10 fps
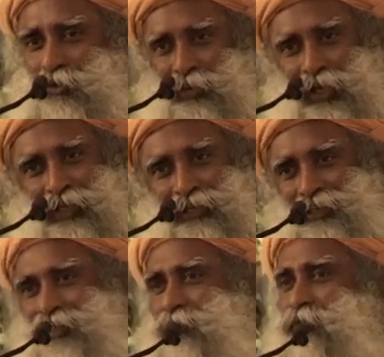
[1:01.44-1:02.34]

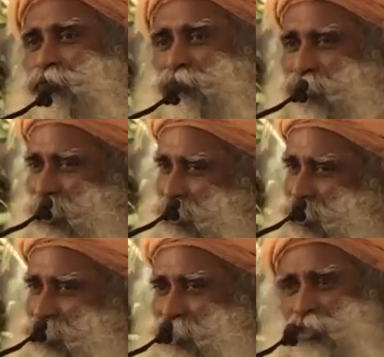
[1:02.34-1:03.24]
society, to
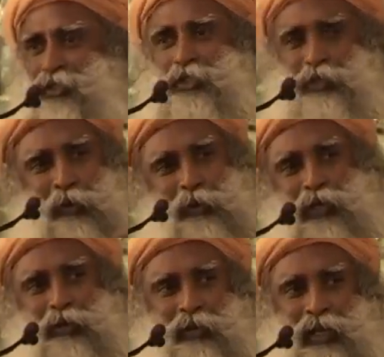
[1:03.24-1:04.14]
various things that you hold
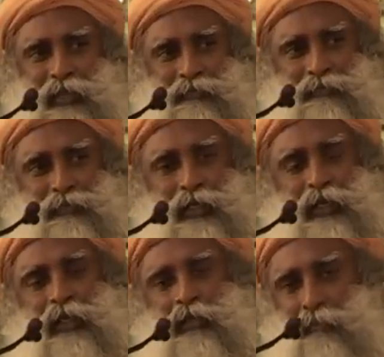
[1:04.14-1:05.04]
in your life.
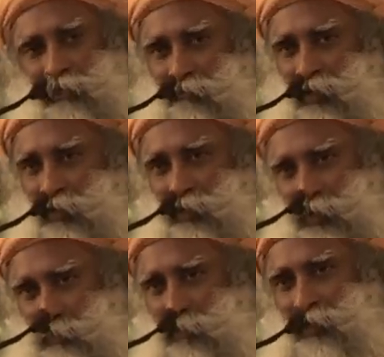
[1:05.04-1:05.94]
But when you
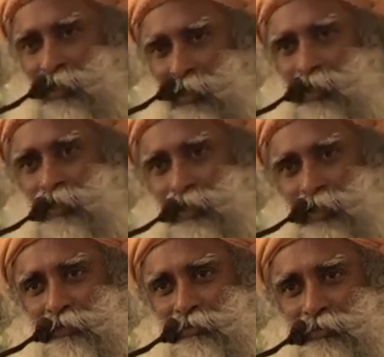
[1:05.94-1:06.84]
simply sit here,
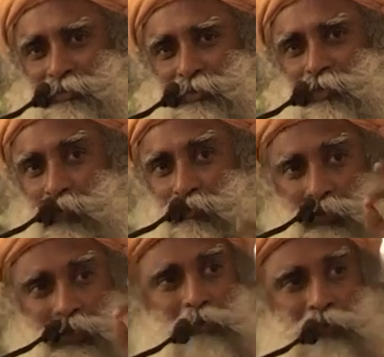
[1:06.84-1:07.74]
if you
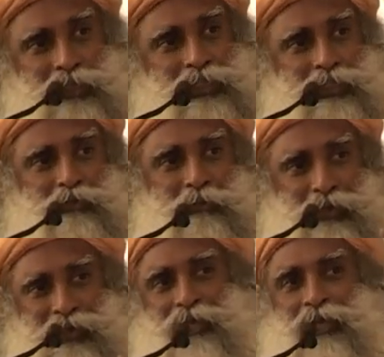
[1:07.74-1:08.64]
simply sit with
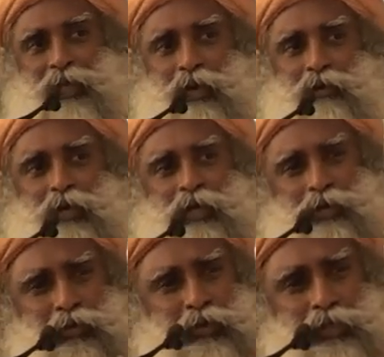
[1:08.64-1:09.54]
me right now,
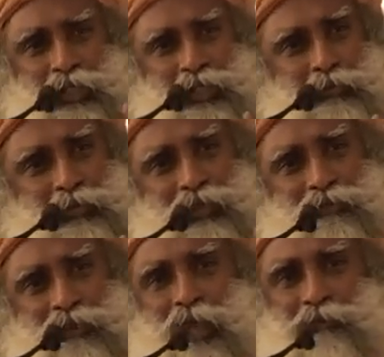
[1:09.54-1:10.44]
you're just a piece
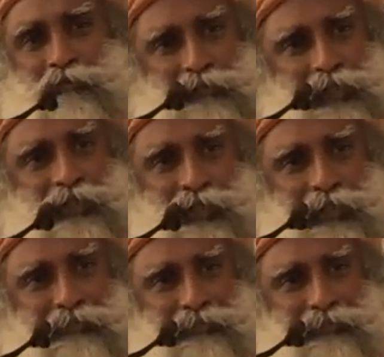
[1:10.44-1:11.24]
of life, isn't it?